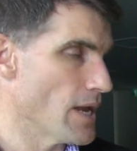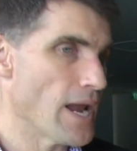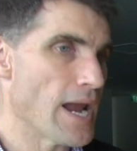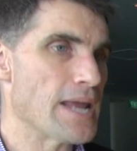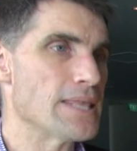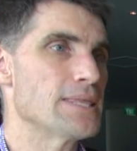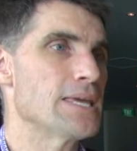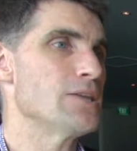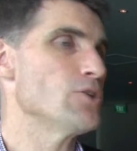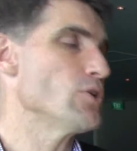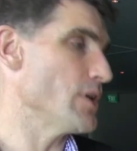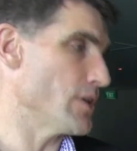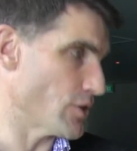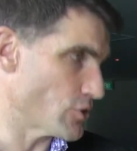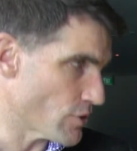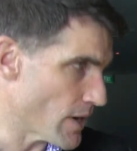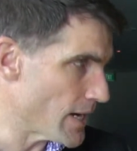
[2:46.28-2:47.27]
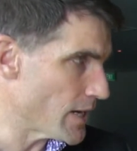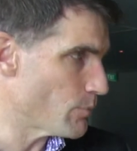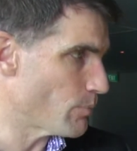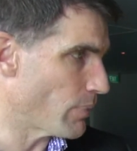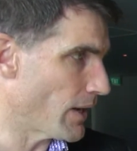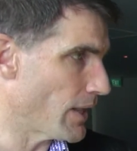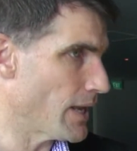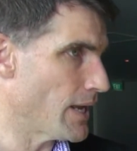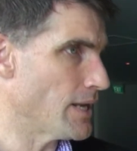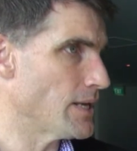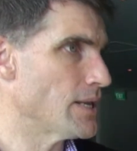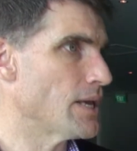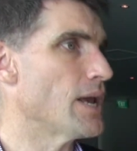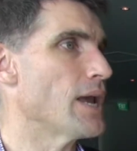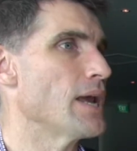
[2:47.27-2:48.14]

And then you get a training plan,